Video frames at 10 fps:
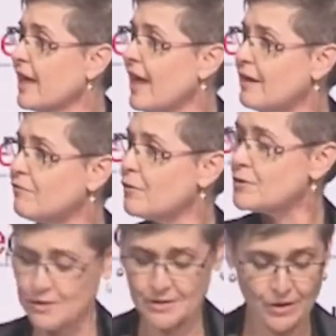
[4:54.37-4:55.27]
and
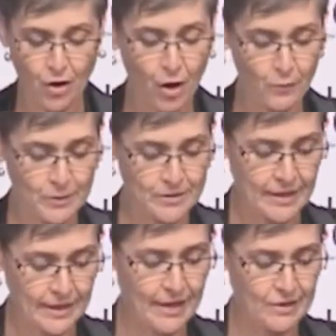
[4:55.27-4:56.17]
forces that I would
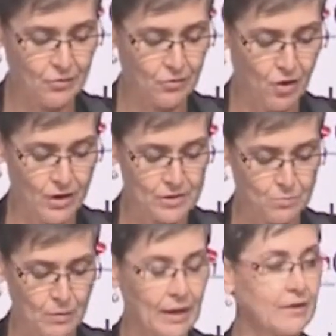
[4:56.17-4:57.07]
categorise
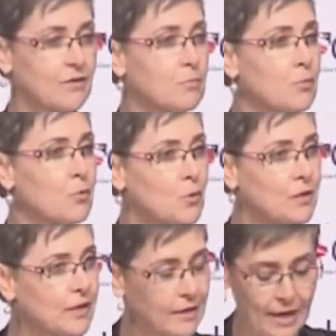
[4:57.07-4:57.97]
under the
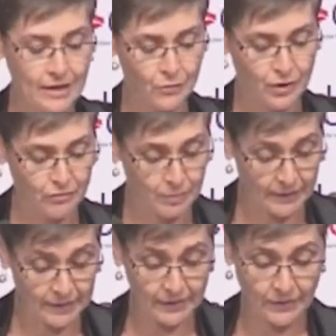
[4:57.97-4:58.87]
broad category of
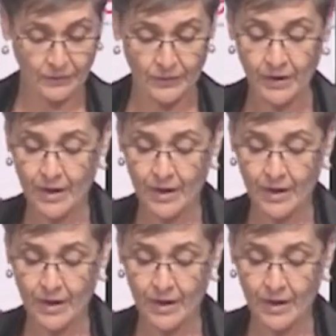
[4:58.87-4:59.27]
political